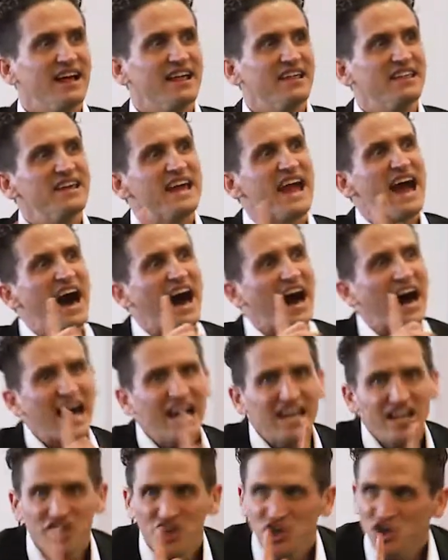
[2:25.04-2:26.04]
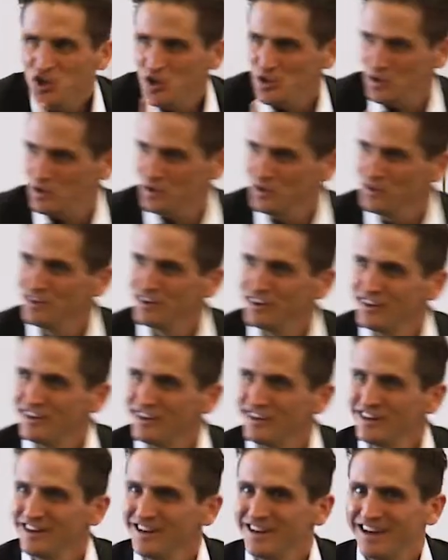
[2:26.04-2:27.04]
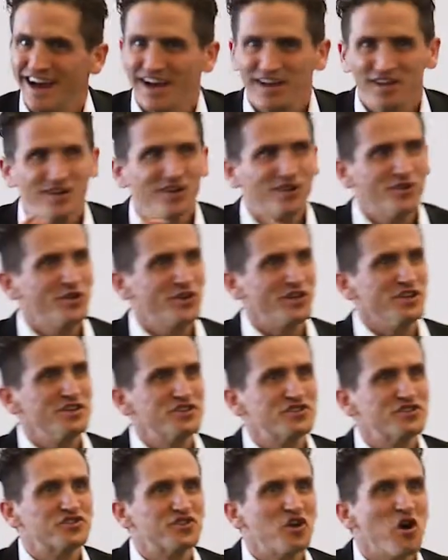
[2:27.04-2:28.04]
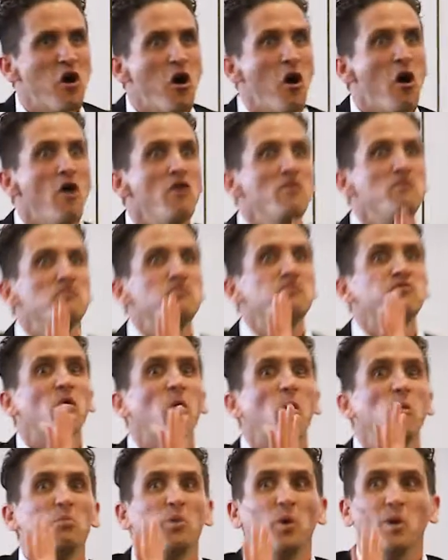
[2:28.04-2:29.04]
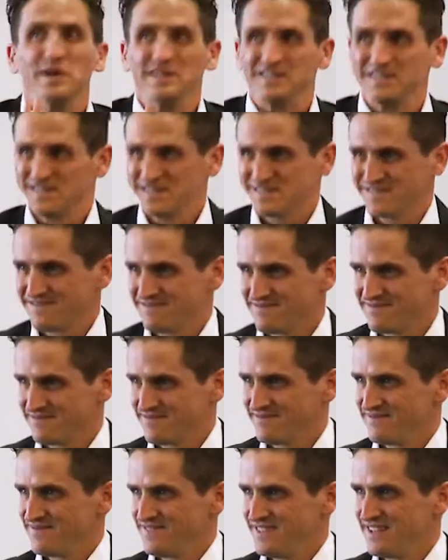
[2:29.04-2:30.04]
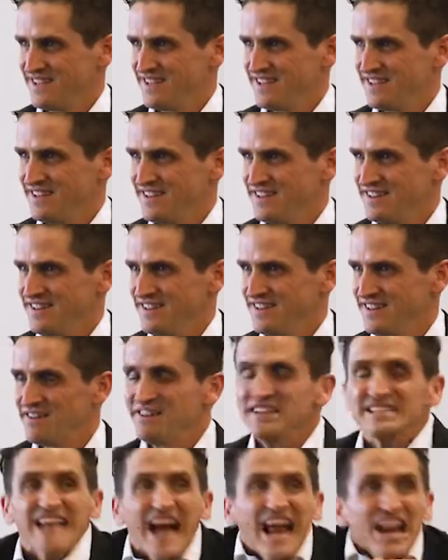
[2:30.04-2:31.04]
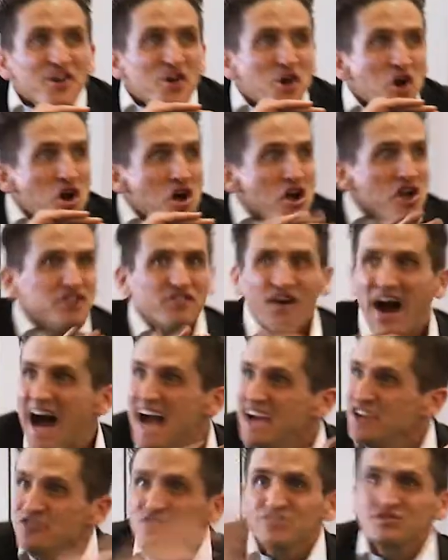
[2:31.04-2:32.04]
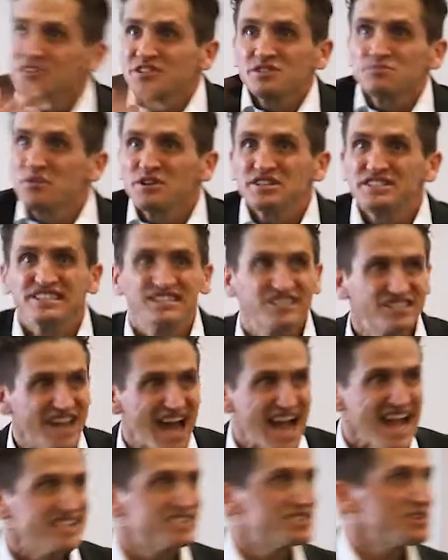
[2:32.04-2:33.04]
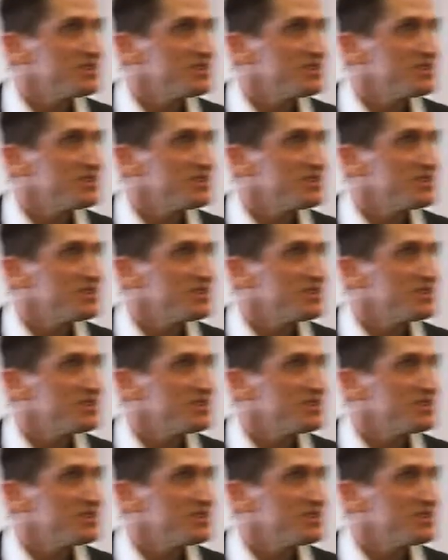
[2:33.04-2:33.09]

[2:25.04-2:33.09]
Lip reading: their IQ had increased 4 points. It's unheard of. IQ is not supposed to change. It's